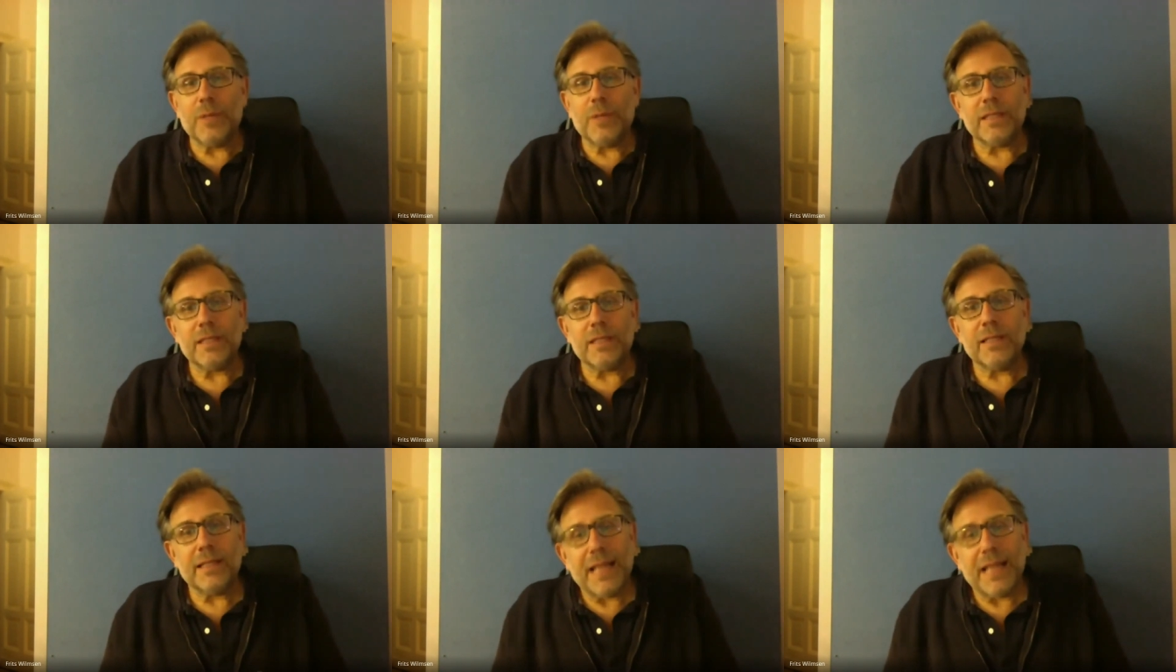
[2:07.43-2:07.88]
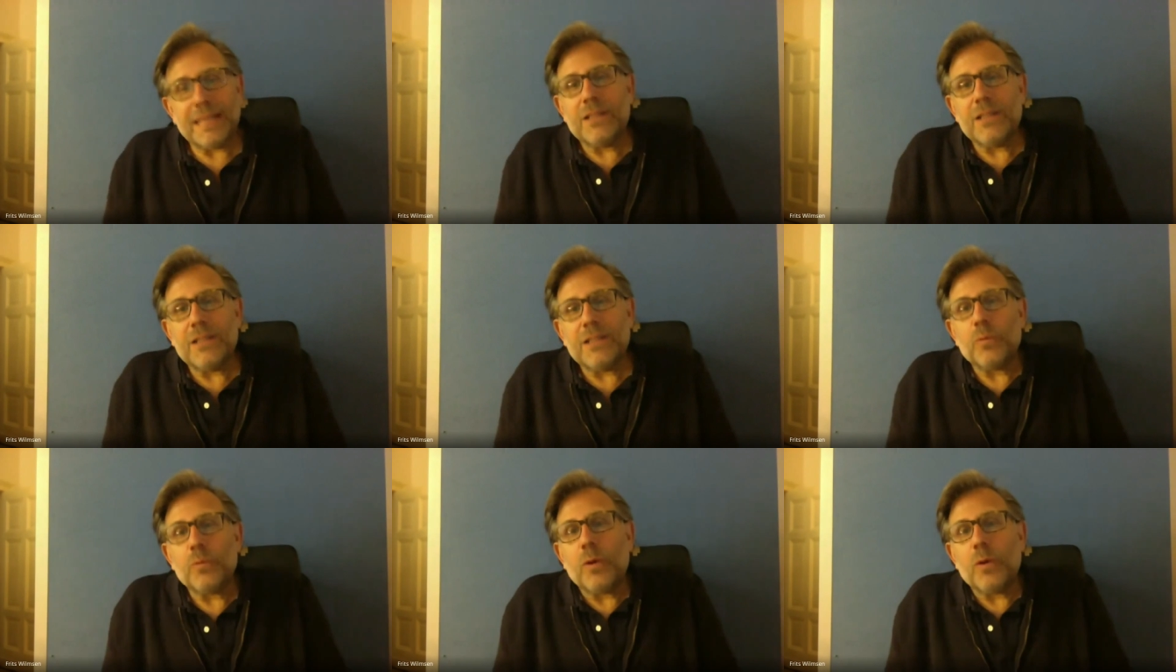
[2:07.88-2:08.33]
but that's
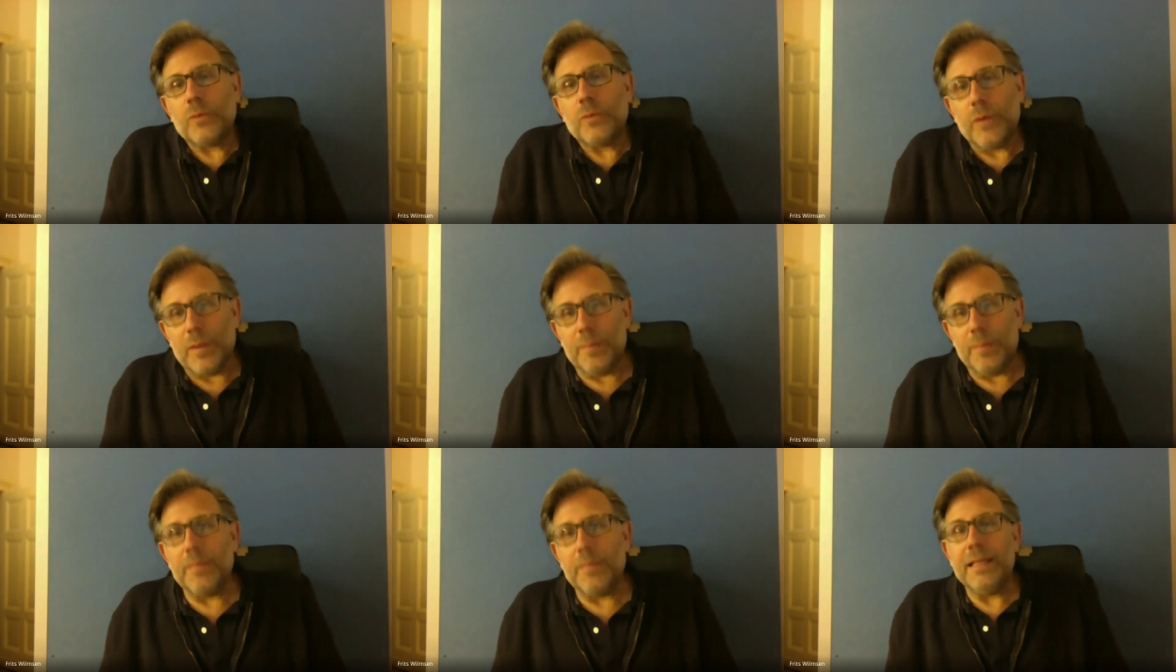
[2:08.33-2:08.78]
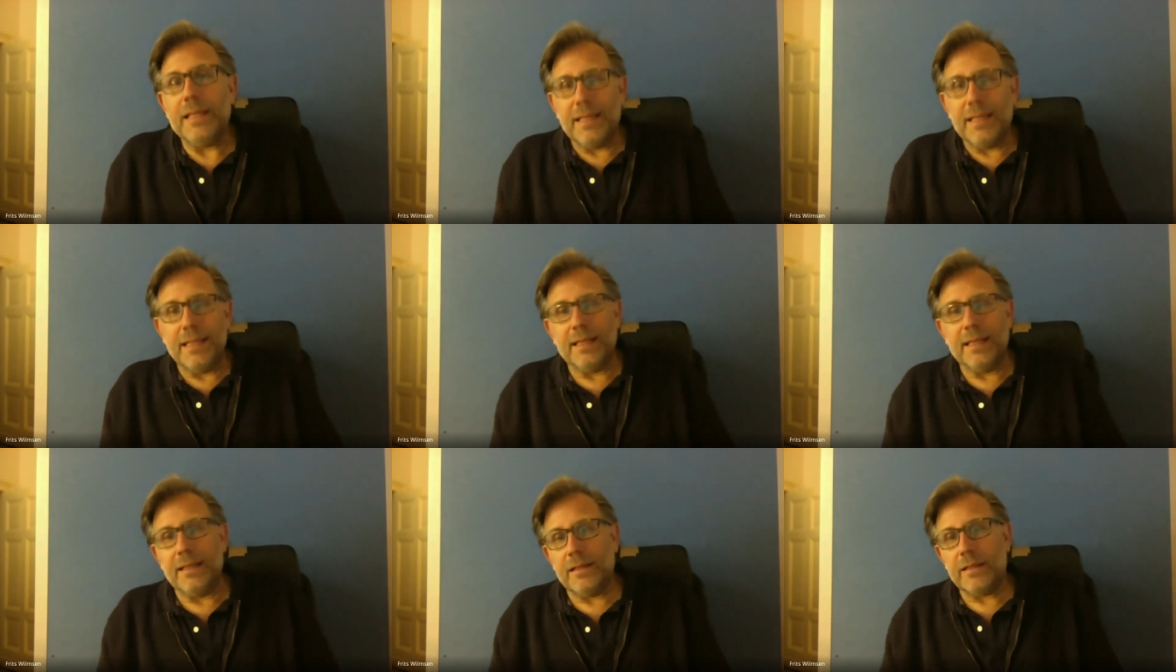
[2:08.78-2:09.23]
not what we mean
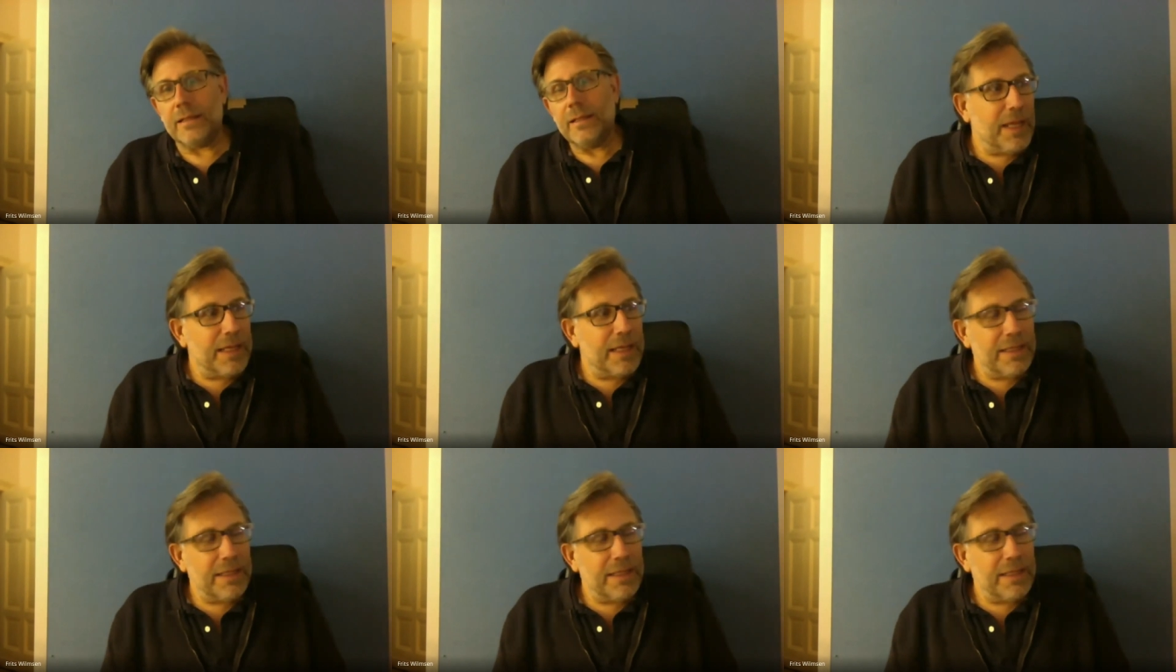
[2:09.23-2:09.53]
here.